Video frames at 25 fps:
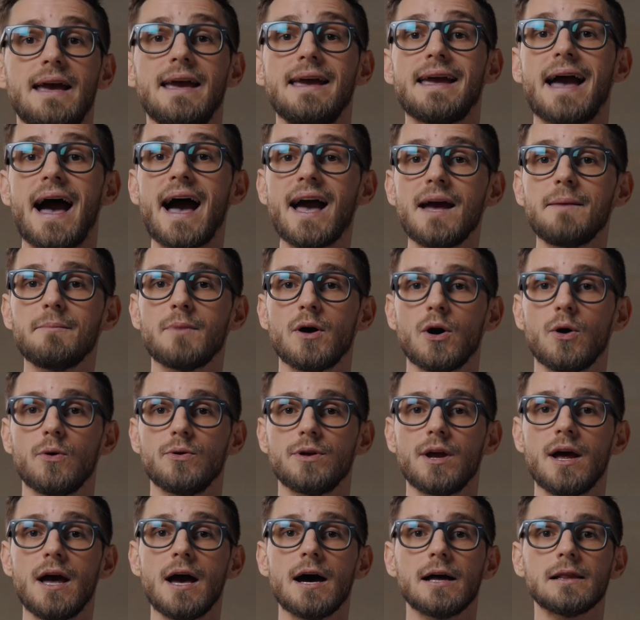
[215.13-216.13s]
AI
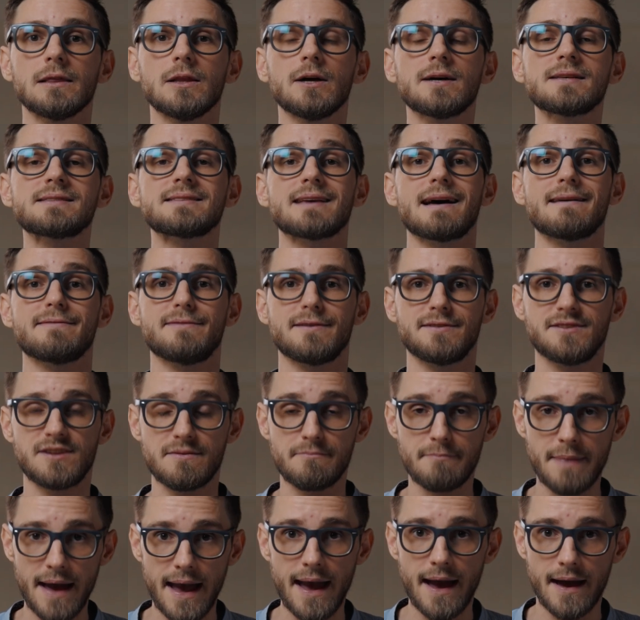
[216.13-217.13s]
mode looks at the
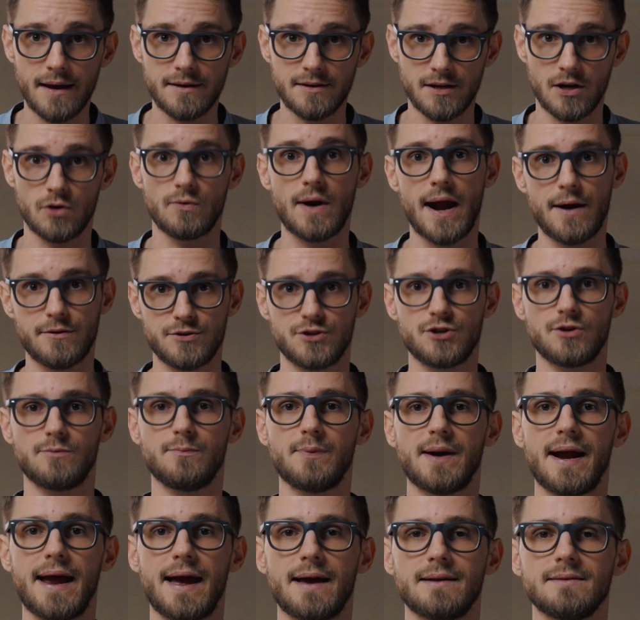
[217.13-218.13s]
demand around your
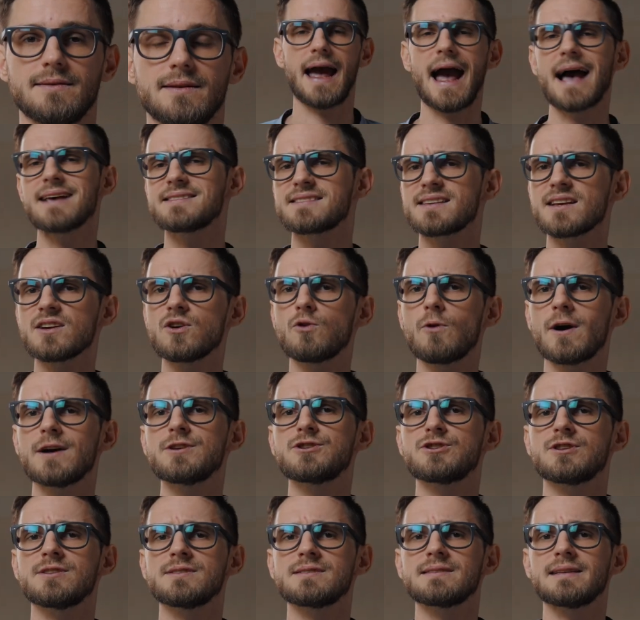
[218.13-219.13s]
brand, asking
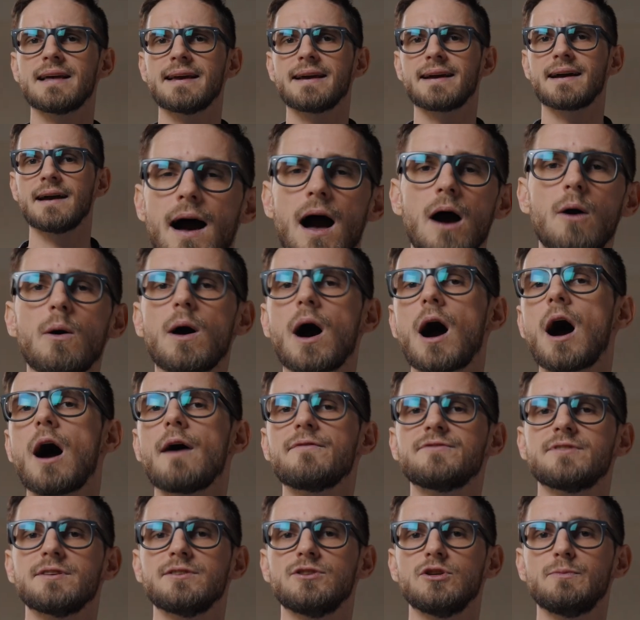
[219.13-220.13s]
questions like, how
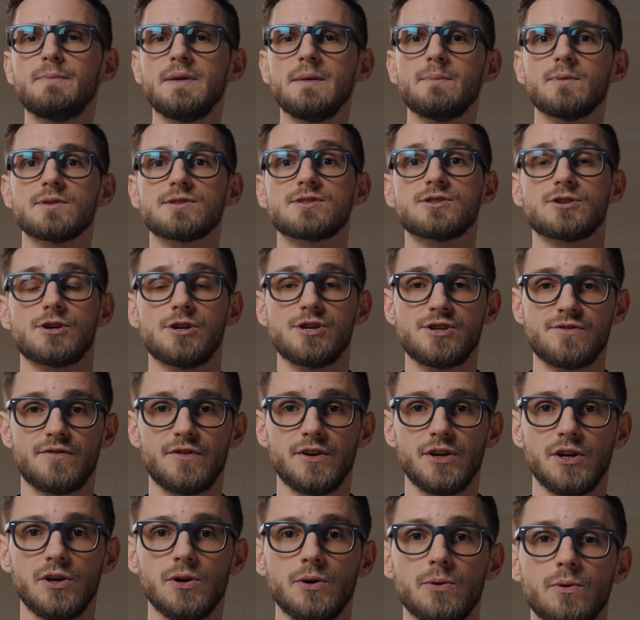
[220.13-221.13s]
often do people search
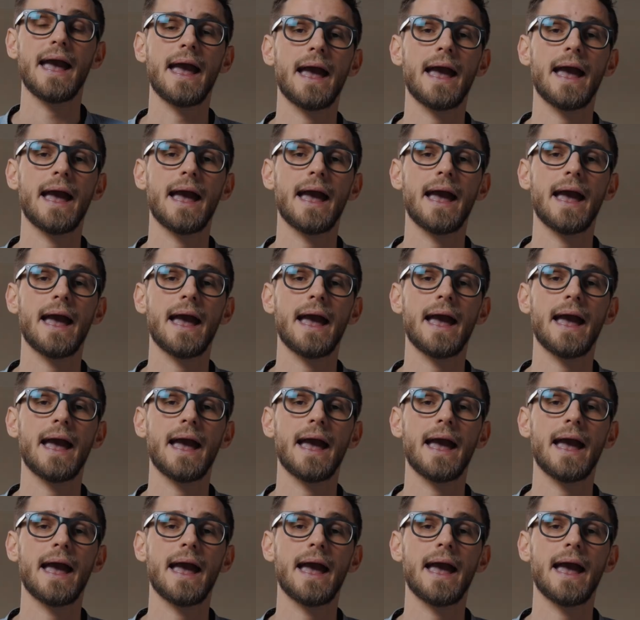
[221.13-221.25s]
for you?